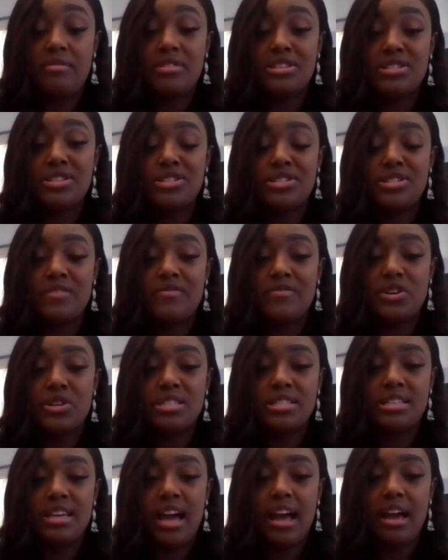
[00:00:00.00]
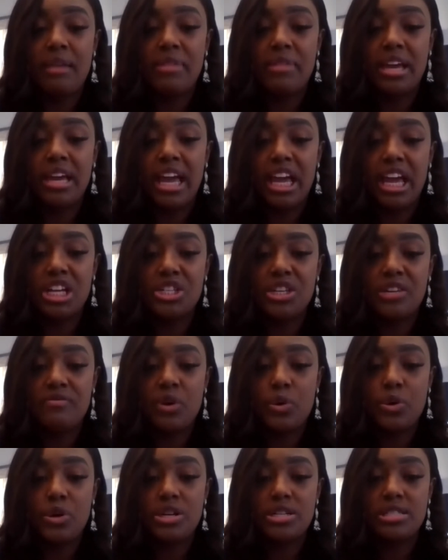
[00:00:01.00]
This is our first time engaging
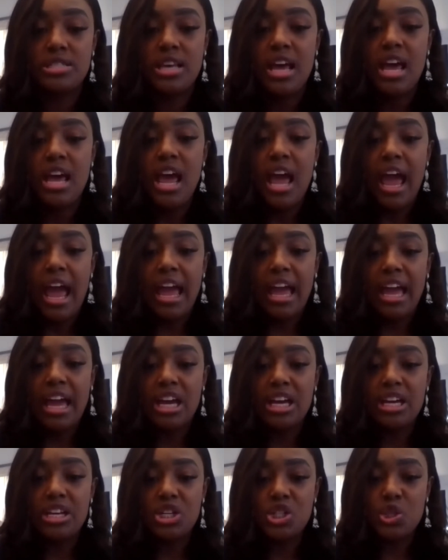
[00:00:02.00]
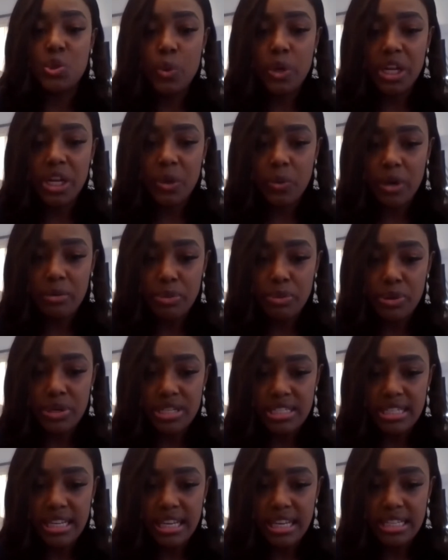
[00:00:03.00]
voters, and
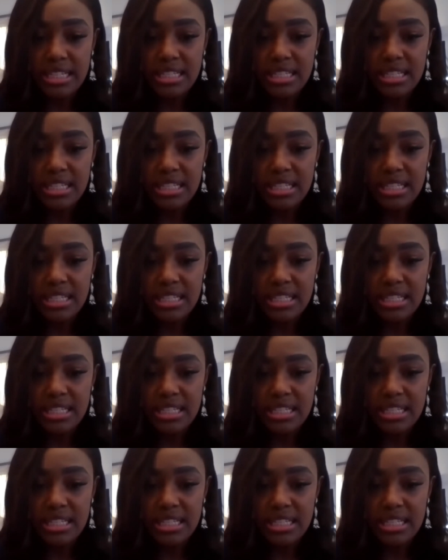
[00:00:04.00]
21%